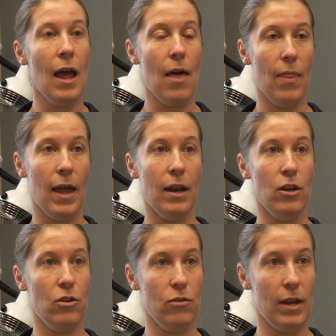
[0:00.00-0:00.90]
and
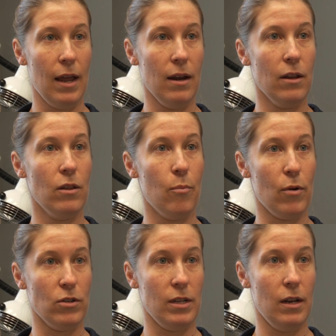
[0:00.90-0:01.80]
then you get the
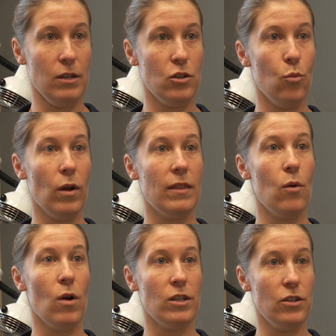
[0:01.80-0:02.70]
person to what they
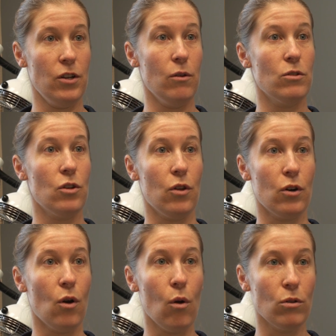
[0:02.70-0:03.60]
want to do. So their
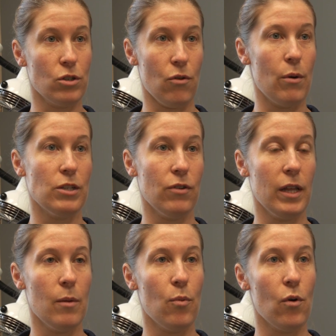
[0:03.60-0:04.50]
goals are always
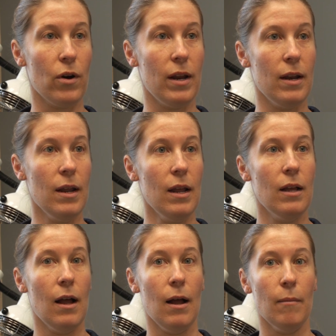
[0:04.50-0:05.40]
really important.
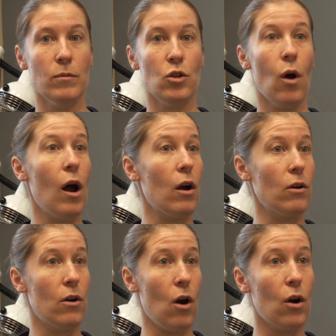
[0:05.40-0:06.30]
So
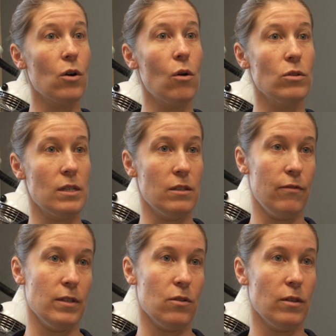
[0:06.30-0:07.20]
our goals as a
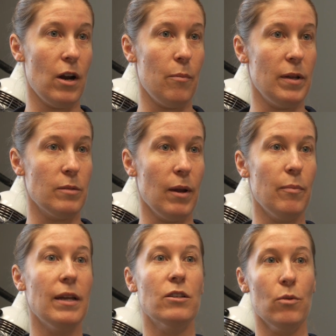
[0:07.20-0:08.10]
physical therapist might
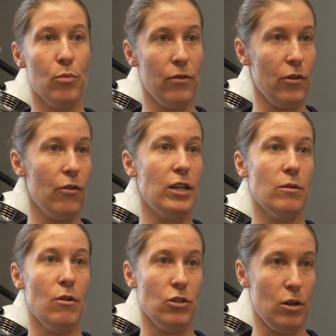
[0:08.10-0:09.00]
be to improve your range of
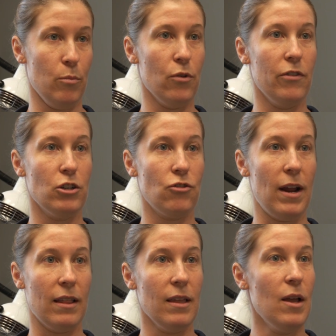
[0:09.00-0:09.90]
motion, improve your
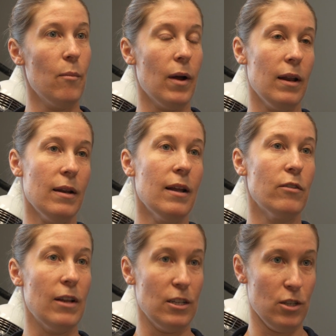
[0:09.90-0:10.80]
strength. But
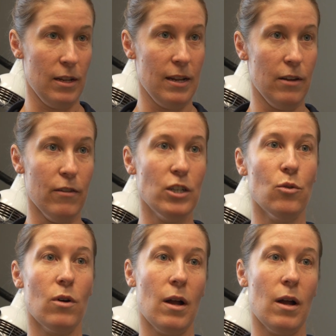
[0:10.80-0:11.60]
as an individual